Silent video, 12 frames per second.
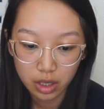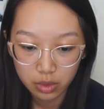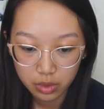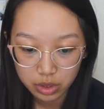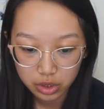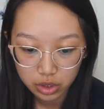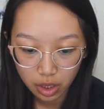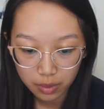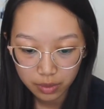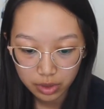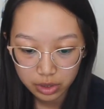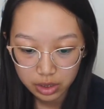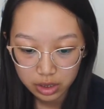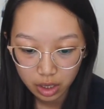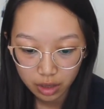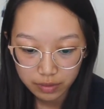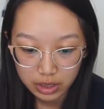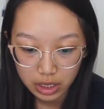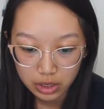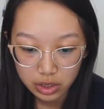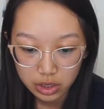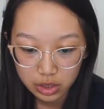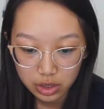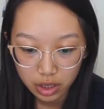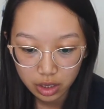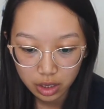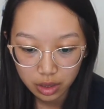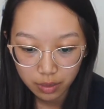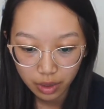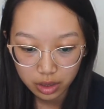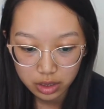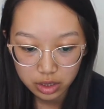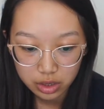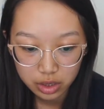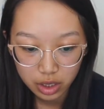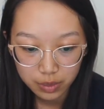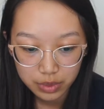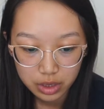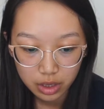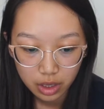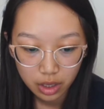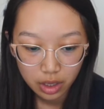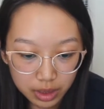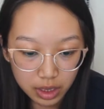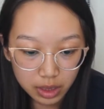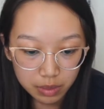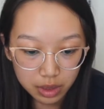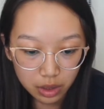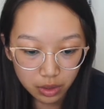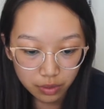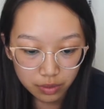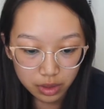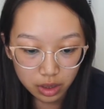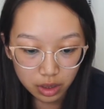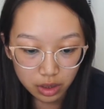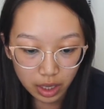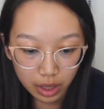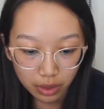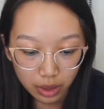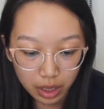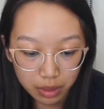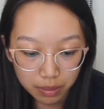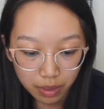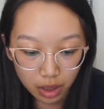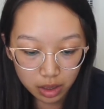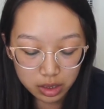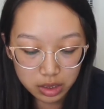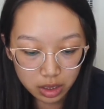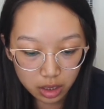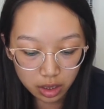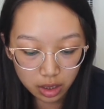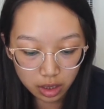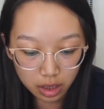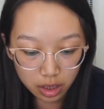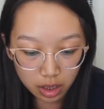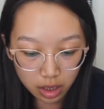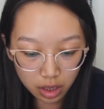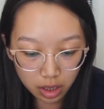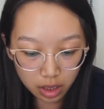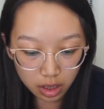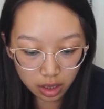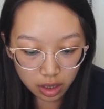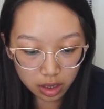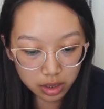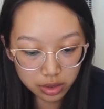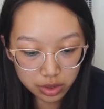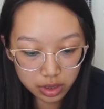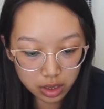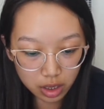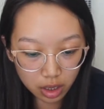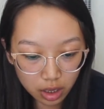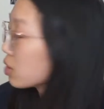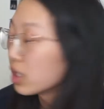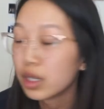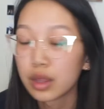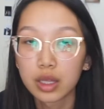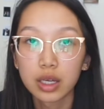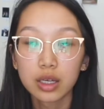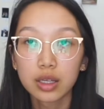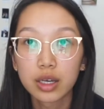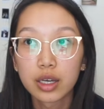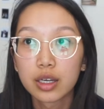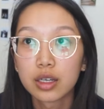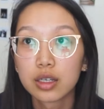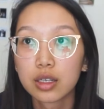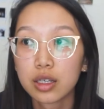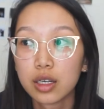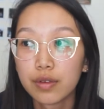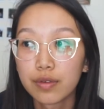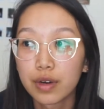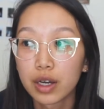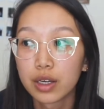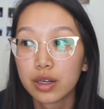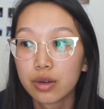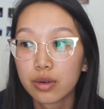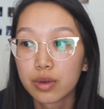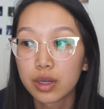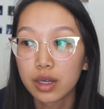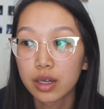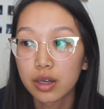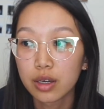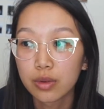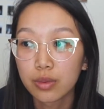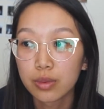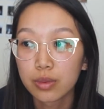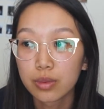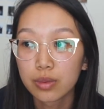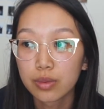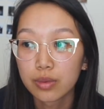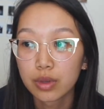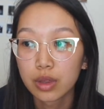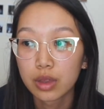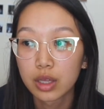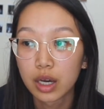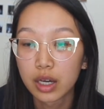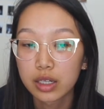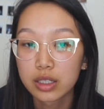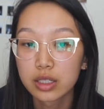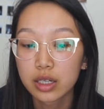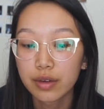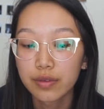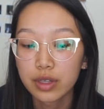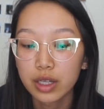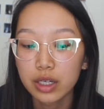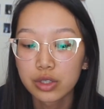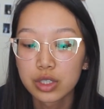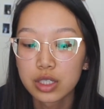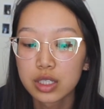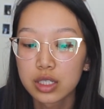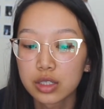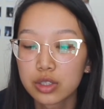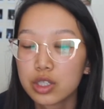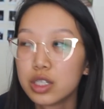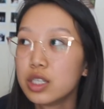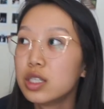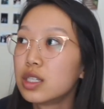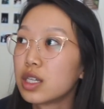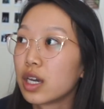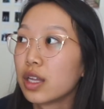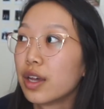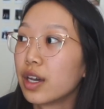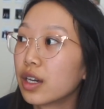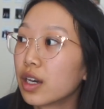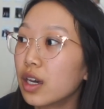with sharp or soft edges, chunky, boxy shapes keep the overall outline boxy. Interesting. I'm trying to think like if I agree with that, because like I feel like she did say like